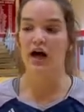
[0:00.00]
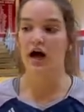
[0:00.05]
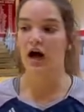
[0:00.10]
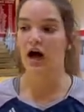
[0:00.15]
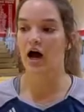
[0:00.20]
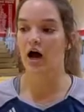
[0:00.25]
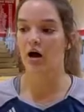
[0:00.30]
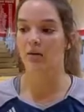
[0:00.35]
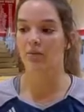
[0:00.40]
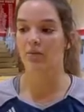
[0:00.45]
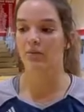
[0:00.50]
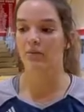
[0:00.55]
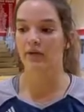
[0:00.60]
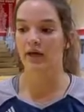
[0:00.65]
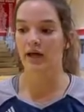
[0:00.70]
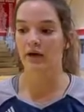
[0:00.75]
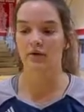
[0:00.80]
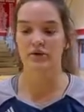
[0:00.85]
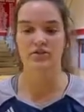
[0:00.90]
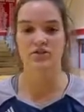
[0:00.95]
um,
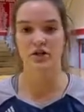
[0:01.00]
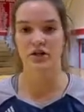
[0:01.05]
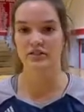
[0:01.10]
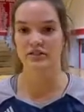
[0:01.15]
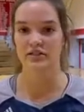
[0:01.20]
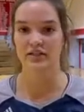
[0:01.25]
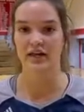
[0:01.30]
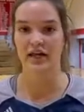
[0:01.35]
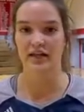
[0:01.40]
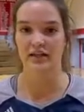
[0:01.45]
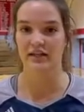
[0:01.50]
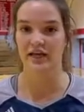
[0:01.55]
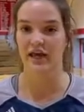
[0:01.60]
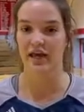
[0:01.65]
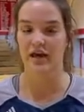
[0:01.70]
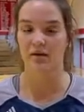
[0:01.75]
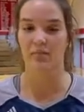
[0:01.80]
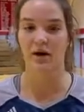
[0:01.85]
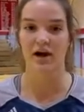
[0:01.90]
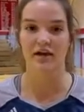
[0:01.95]
it was just in
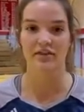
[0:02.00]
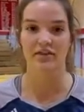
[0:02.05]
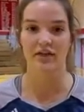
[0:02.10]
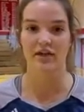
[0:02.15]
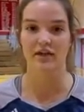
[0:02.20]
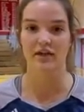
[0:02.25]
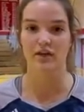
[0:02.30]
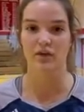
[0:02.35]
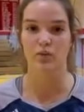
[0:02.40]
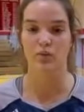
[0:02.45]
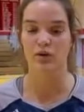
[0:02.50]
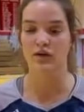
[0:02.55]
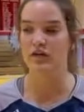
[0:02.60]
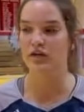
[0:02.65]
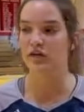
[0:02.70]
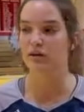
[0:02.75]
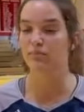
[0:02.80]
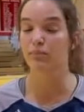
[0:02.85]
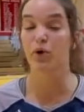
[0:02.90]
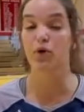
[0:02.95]
game. I think
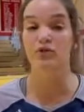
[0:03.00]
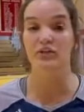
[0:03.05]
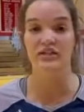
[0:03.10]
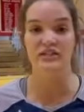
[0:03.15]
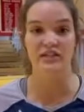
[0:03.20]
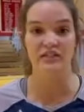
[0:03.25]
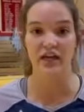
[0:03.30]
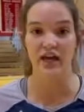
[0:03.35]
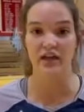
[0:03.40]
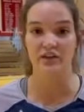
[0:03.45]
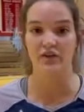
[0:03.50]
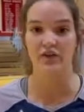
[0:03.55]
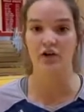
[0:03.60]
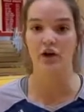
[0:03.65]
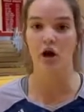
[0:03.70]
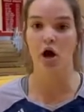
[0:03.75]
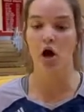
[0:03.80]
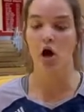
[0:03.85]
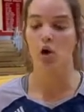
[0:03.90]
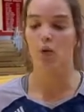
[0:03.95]
we pulled it
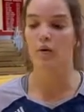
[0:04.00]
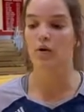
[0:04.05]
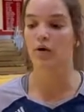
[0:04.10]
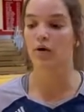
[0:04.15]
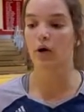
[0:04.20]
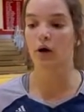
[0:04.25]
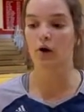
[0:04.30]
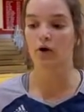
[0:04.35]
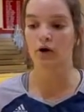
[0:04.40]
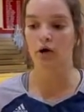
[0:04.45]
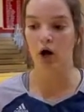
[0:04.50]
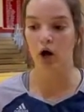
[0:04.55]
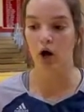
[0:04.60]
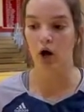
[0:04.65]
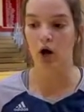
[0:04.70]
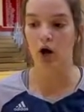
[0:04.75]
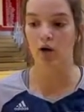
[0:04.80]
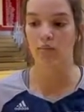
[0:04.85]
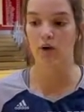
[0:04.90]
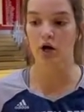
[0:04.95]
together. We were all
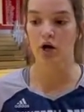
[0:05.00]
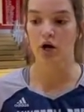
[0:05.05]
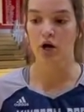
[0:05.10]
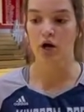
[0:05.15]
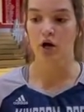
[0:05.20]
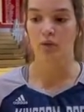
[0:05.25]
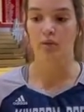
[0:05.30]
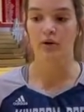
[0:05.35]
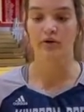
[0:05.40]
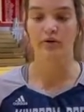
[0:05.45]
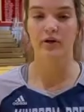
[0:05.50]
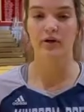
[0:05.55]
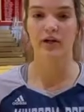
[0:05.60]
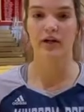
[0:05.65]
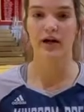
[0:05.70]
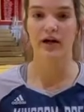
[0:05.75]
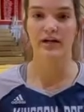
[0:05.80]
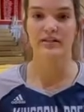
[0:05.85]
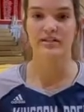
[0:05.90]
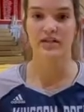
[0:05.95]
calm. We
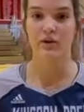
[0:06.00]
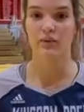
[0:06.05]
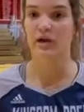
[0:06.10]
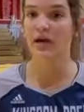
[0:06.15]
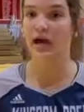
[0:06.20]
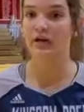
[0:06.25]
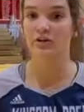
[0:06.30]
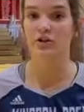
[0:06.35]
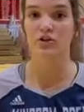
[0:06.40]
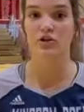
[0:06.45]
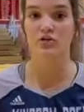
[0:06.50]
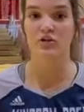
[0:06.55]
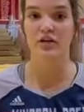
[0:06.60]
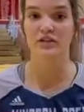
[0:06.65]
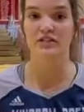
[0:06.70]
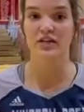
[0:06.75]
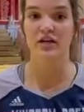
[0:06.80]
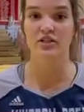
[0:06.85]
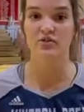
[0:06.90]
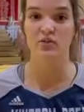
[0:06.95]
realized that we had to do
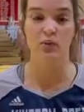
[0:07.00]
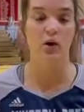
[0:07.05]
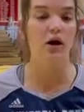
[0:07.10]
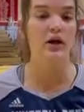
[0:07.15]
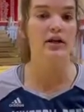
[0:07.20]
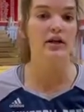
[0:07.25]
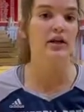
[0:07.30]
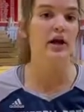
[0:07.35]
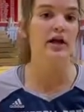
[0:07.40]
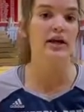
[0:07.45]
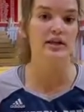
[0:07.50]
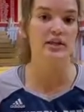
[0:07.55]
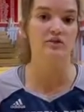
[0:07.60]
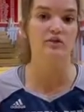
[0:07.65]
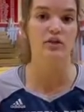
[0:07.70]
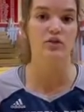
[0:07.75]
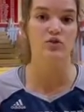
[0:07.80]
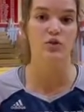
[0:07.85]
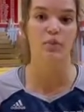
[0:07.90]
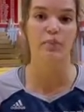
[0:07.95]
this as one and not
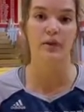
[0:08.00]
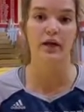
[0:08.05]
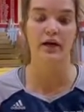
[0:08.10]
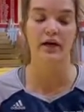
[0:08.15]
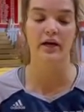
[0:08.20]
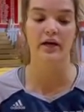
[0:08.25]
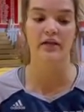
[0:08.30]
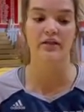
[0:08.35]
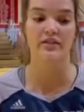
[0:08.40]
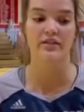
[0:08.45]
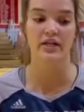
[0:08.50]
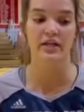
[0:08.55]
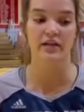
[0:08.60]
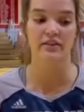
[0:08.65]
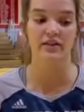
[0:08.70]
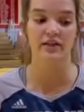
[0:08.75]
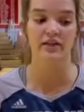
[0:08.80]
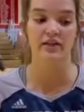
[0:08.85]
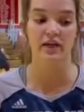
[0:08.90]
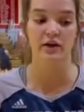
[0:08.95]
individual players. And I
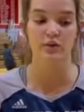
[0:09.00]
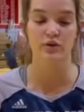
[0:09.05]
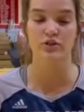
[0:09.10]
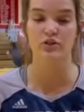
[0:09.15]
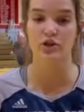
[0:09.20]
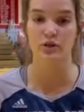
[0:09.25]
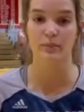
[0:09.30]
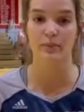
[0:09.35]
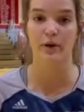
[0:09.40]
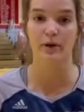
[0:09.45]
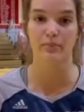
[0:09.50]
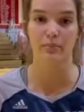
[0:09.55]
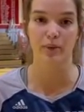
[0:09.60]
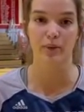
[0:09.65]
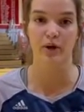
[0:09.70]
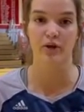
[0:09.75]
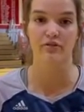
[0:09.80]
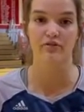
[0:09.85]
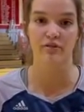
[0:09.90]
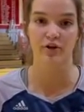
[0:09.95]
think it was super
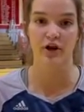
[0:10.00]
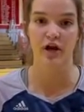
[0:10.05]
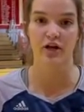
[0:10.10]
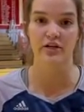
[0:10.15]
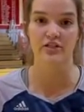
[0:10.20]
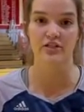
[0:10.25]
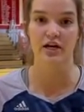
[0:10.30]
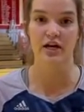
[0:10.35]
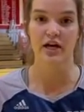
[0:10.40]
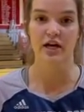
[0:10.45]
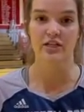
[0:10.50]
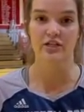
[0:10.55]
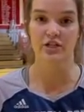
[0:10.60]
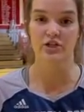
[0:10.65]
important for us to